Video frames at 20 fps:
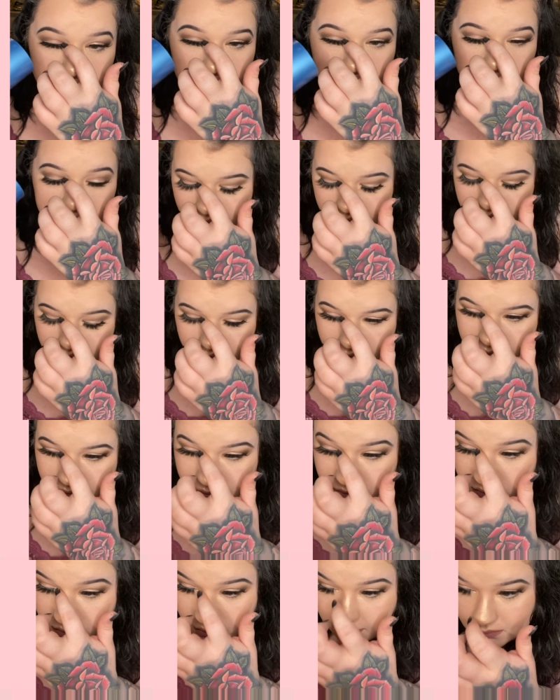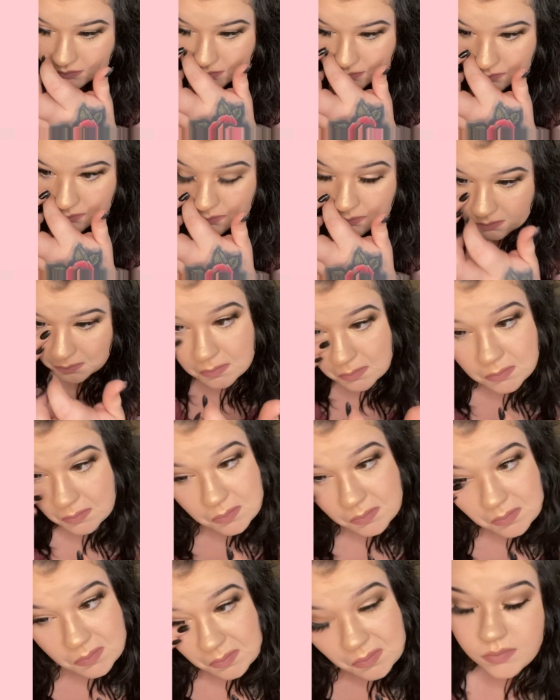once my eyelashes are
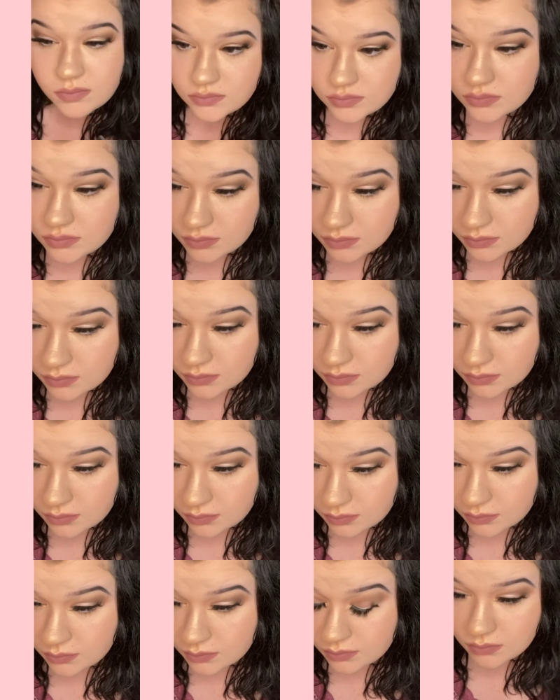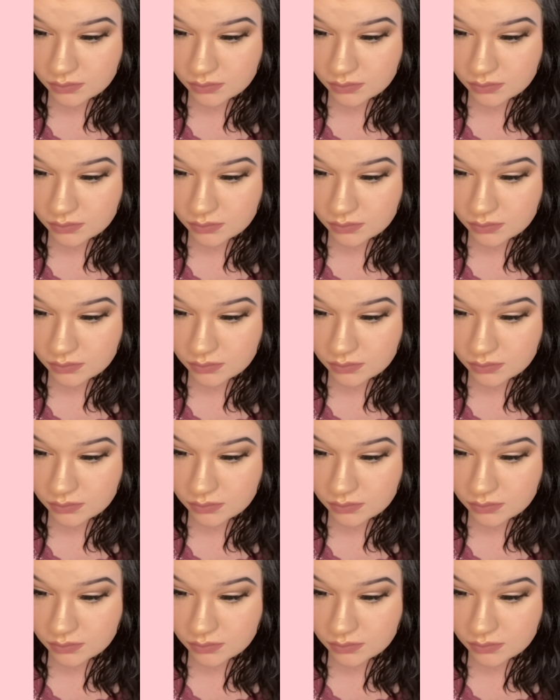on, I